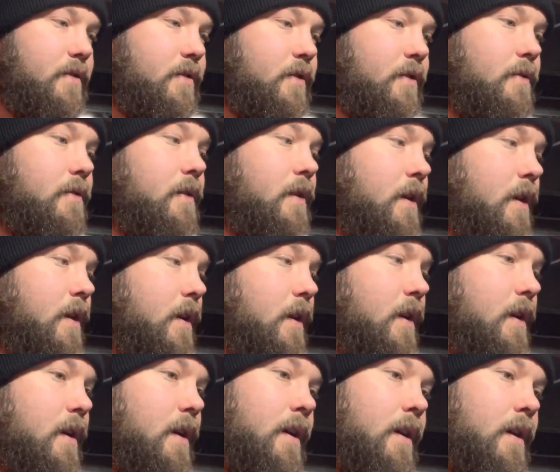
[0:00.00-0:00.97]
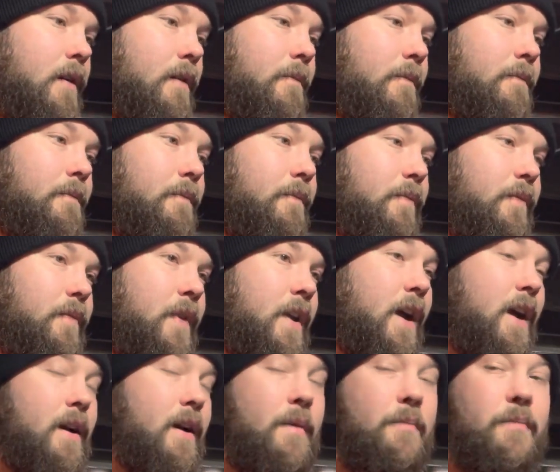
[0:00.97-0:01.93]
So um,
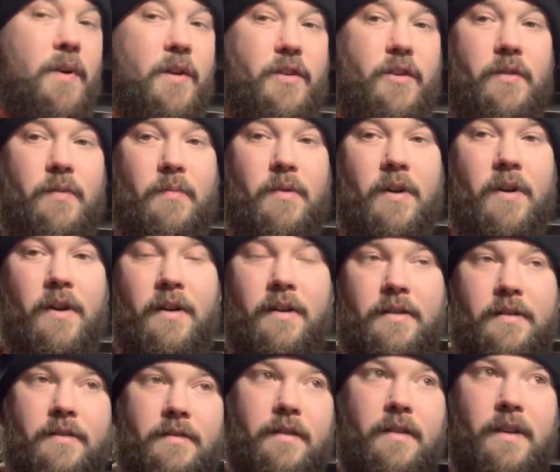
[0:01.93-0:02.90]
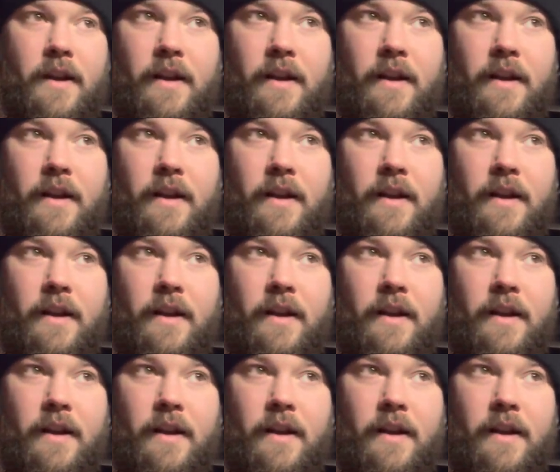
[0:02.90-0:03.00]
yeah, bunch of new products,